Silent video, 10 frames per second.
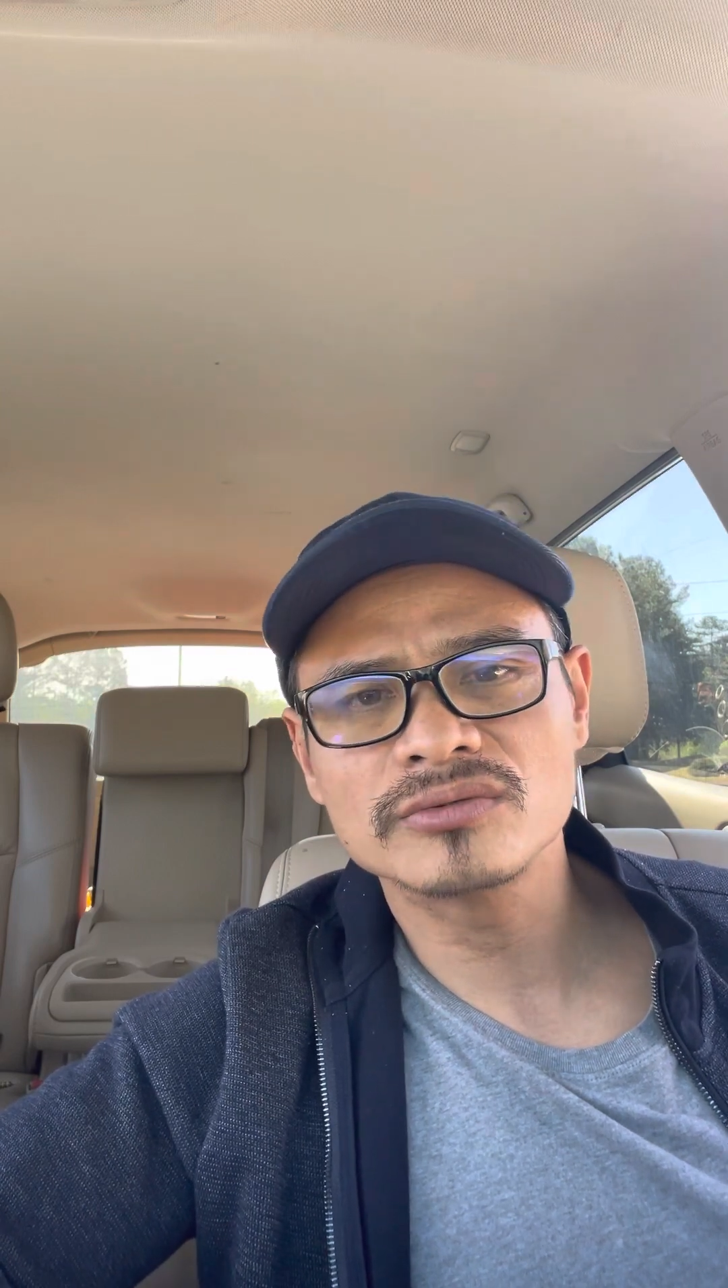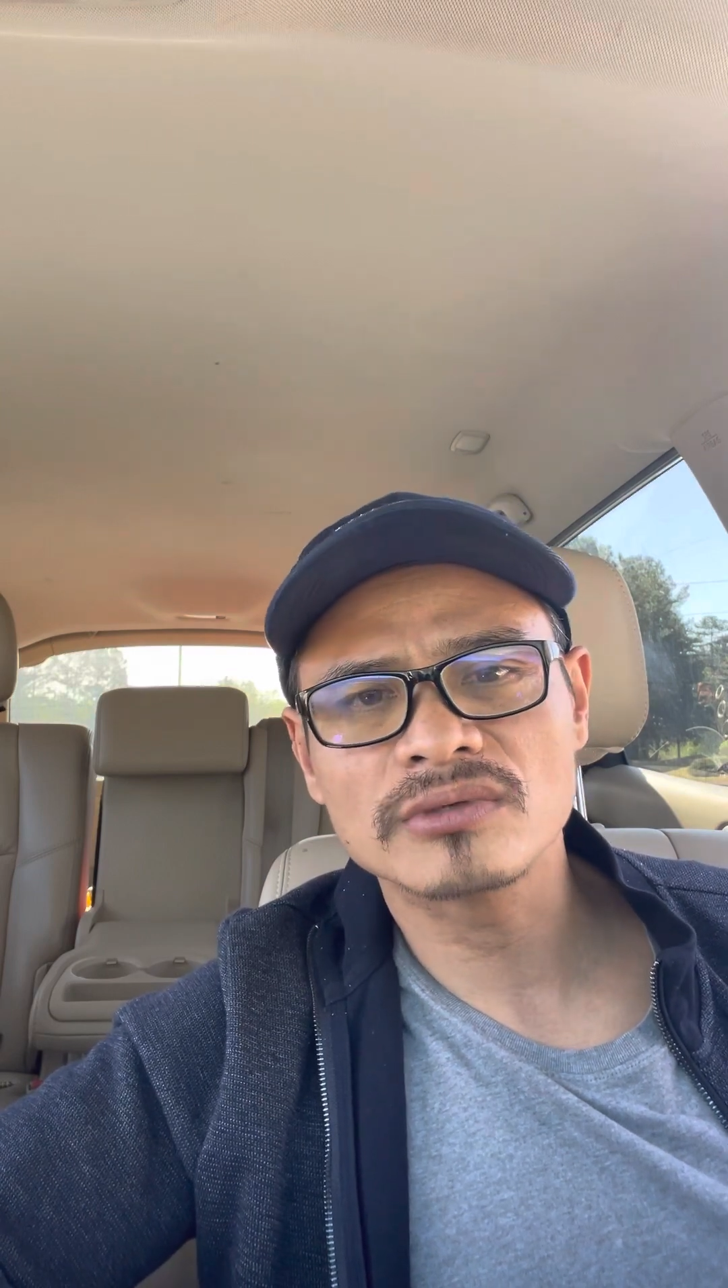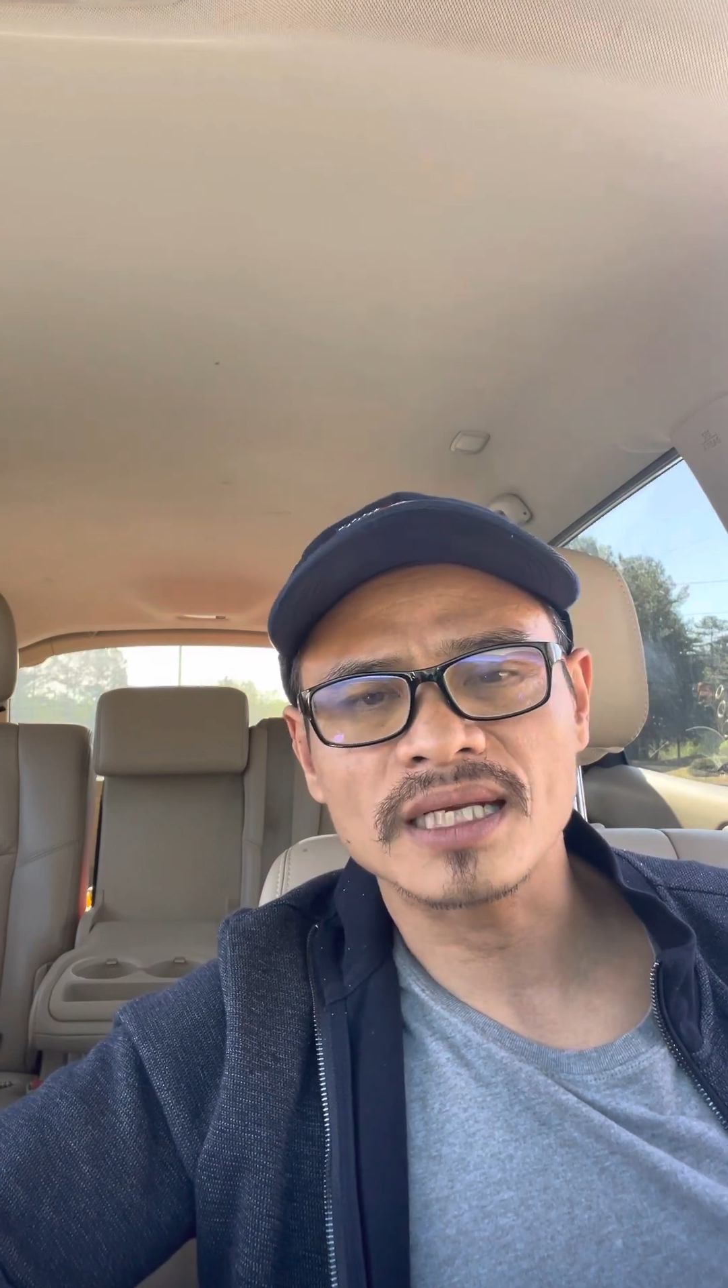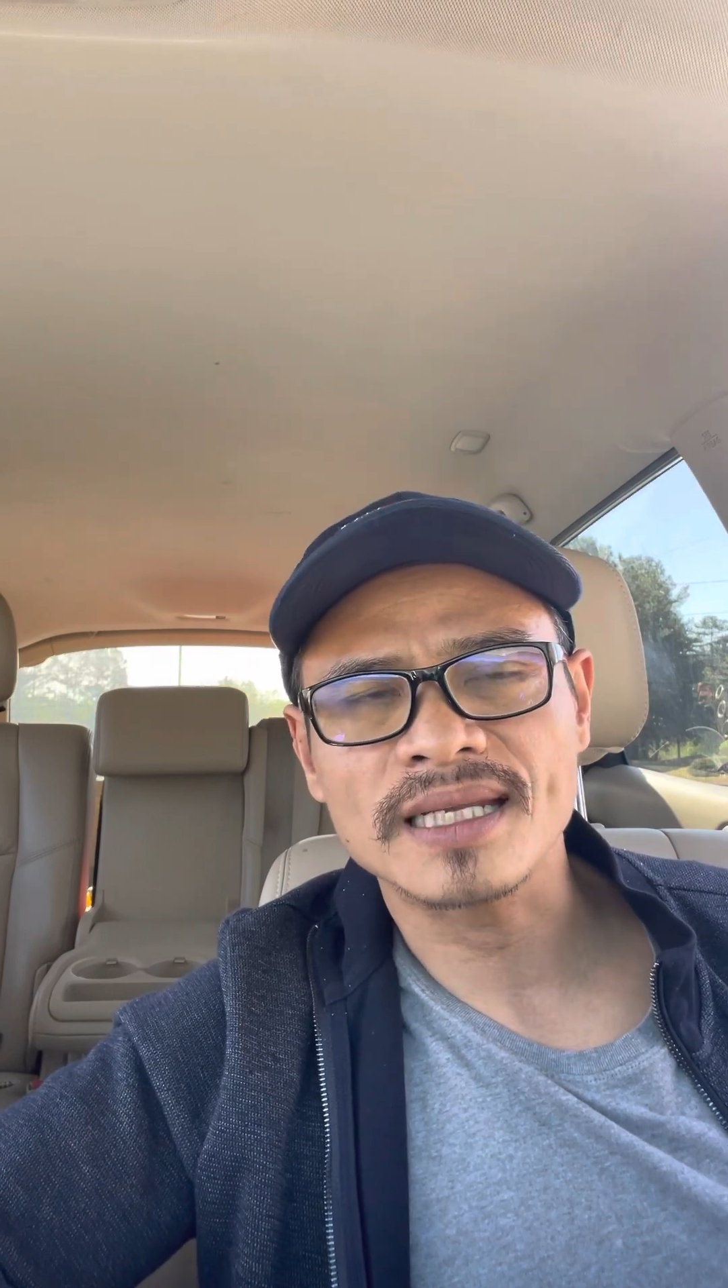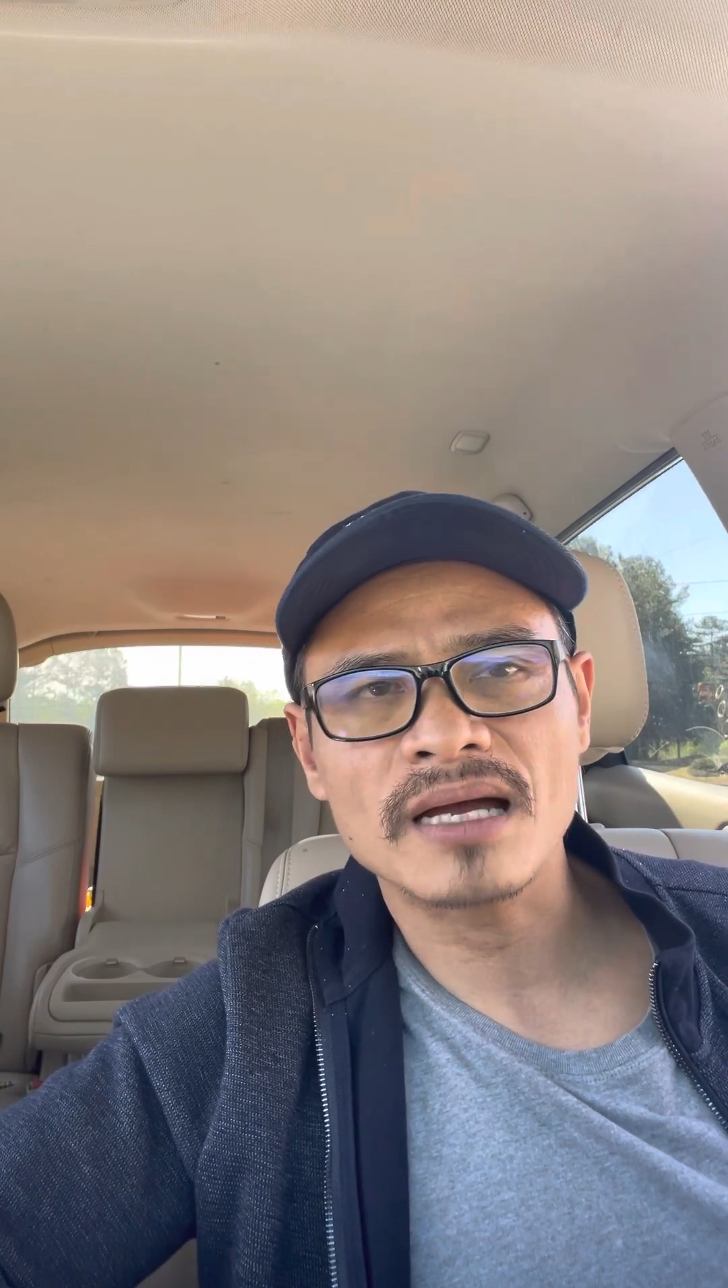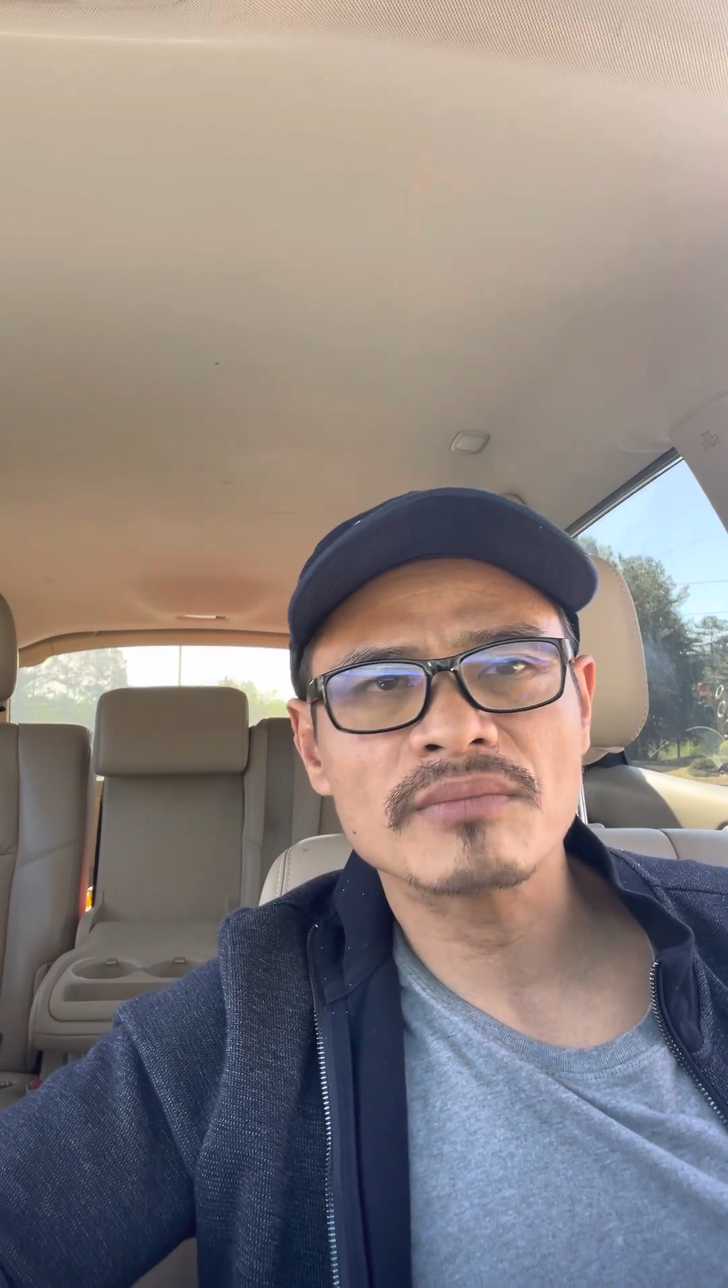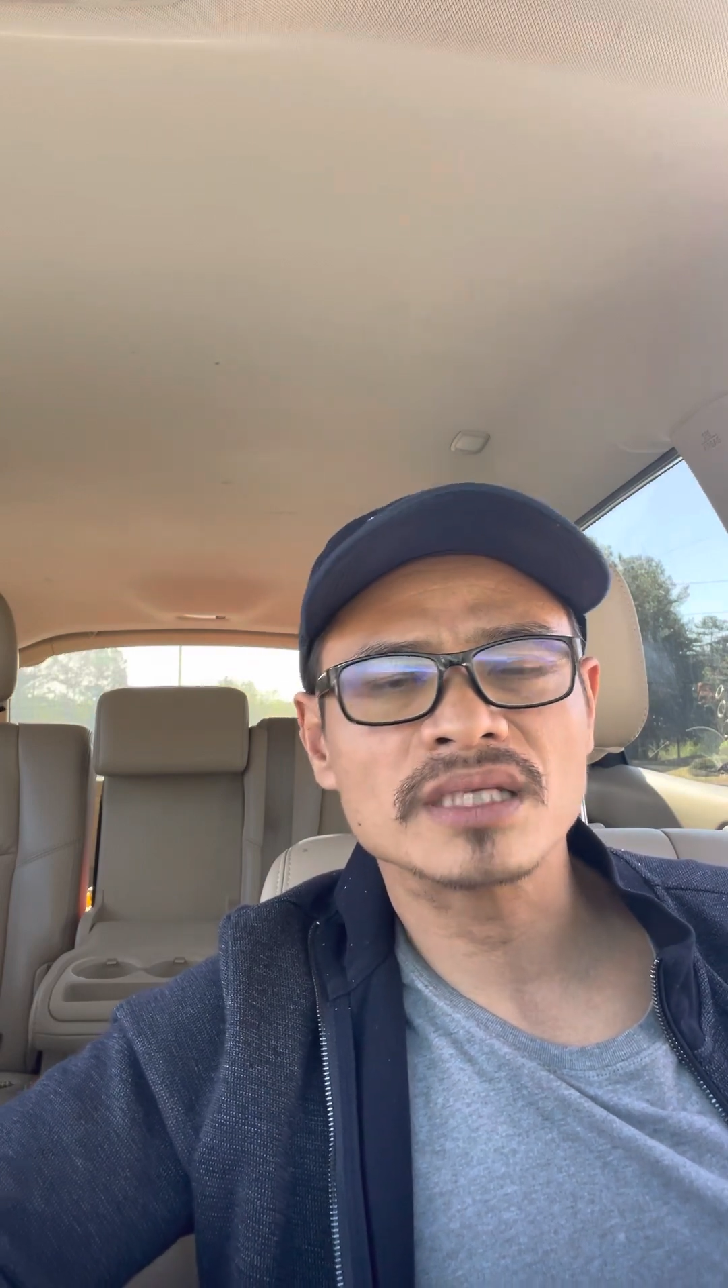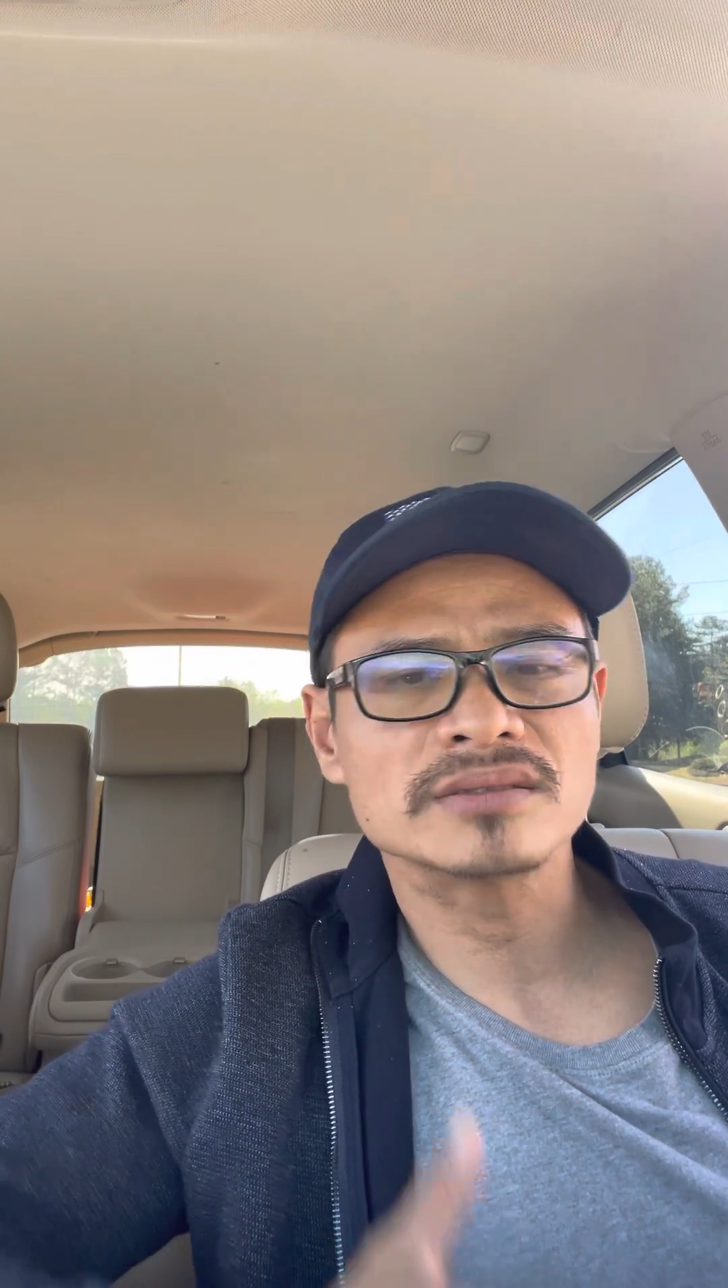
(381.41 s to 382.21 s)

right now, man,